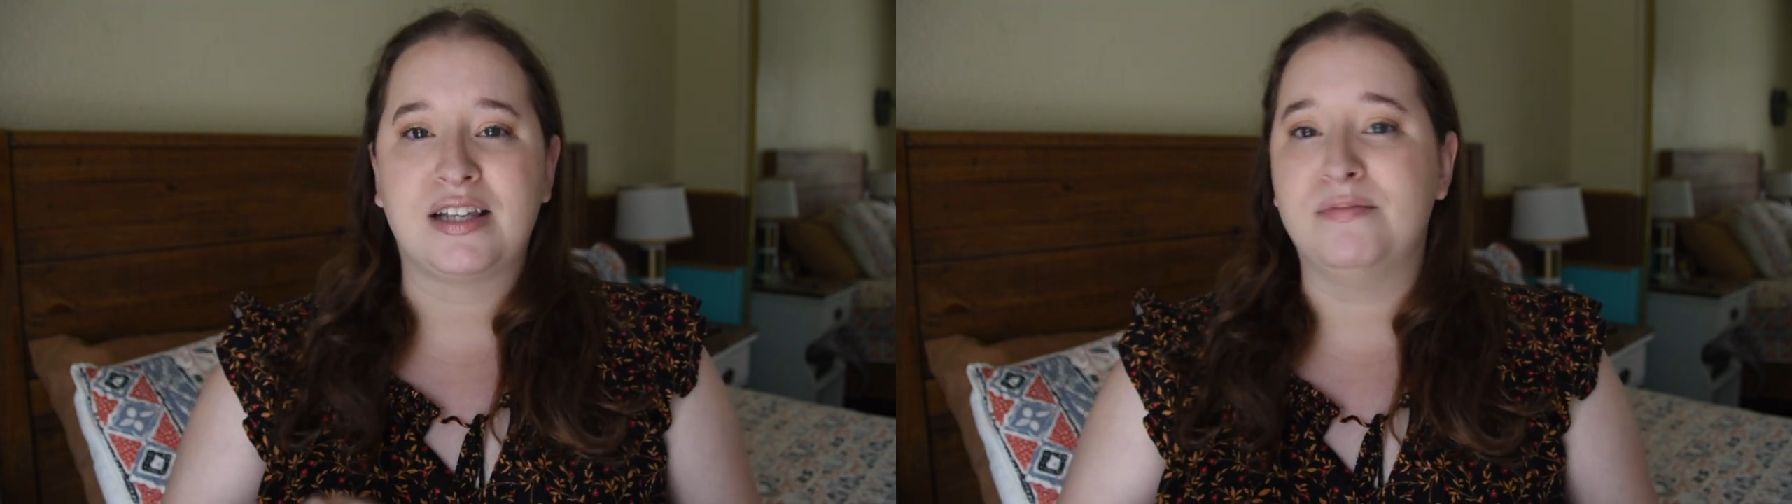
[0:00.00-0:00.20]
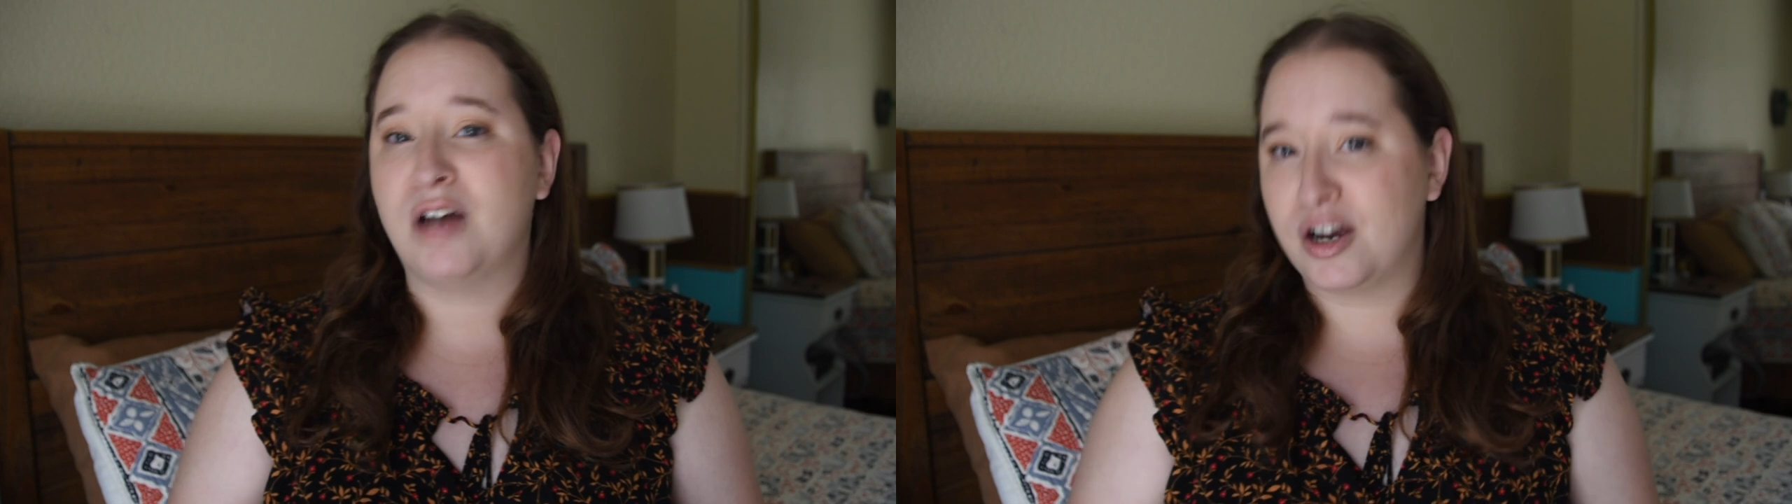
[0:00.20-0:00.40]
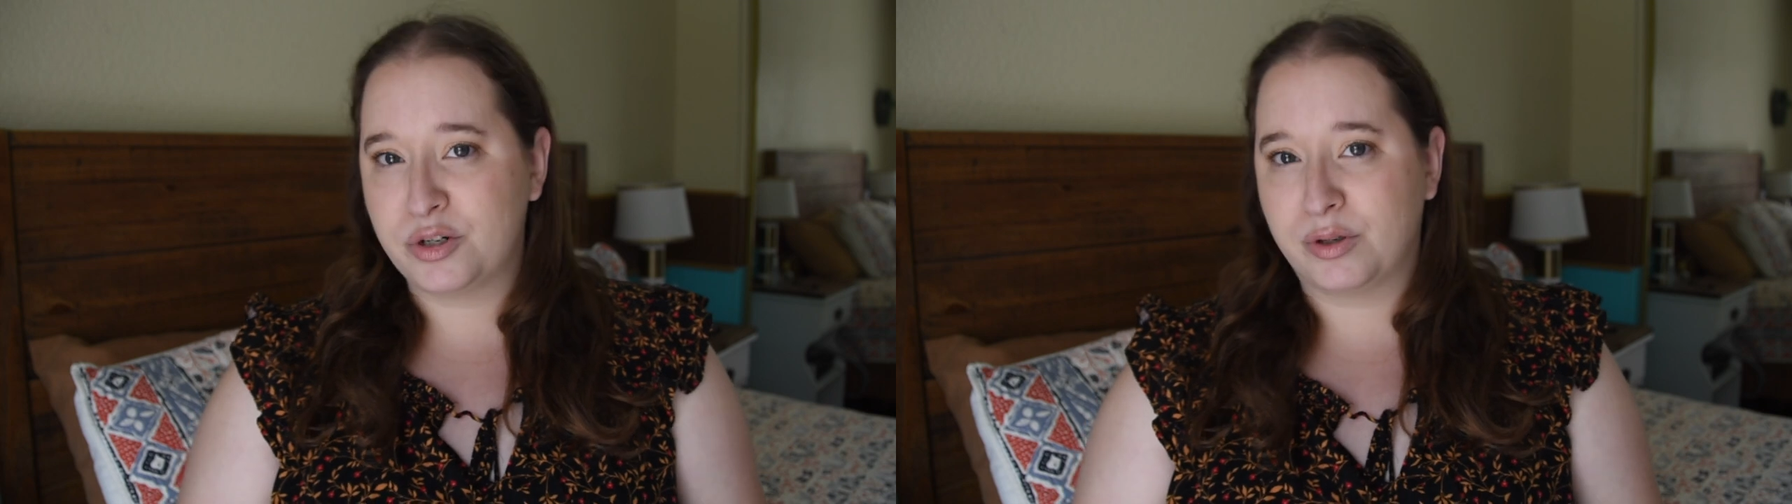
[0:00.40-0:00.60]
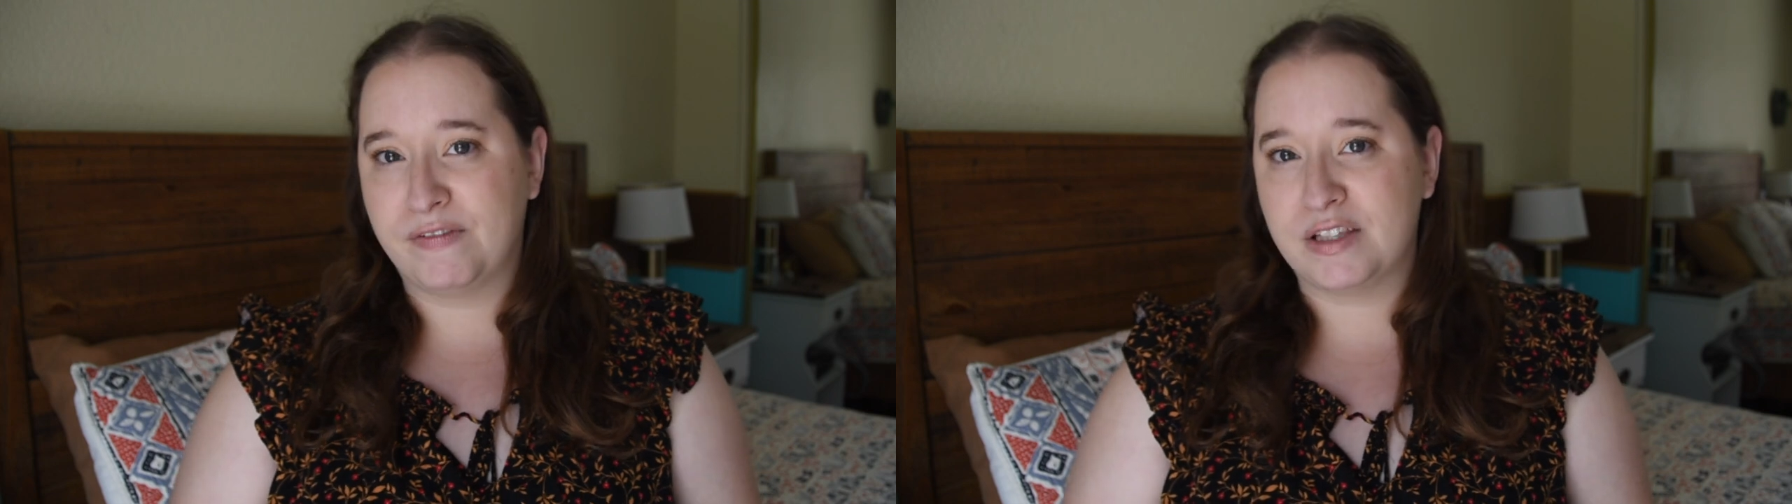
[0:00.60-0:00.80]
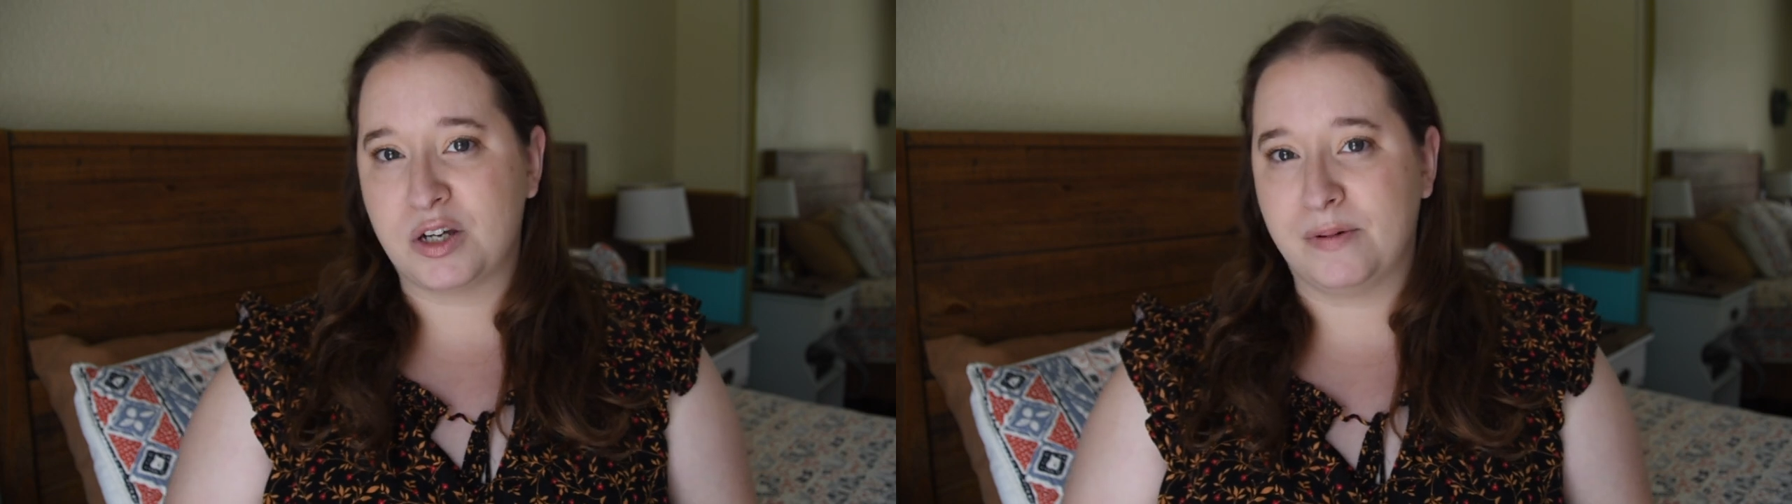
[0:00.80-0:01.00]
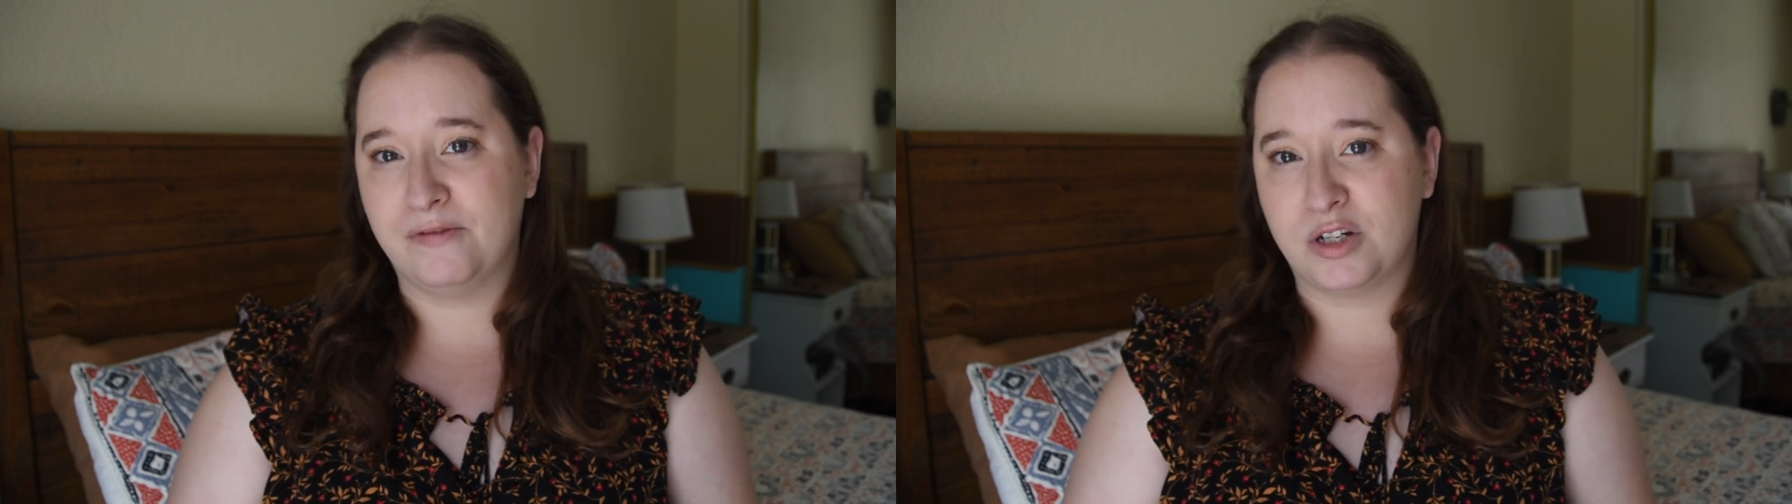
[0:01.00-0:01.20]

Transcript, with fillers: I'm not sure if it's open for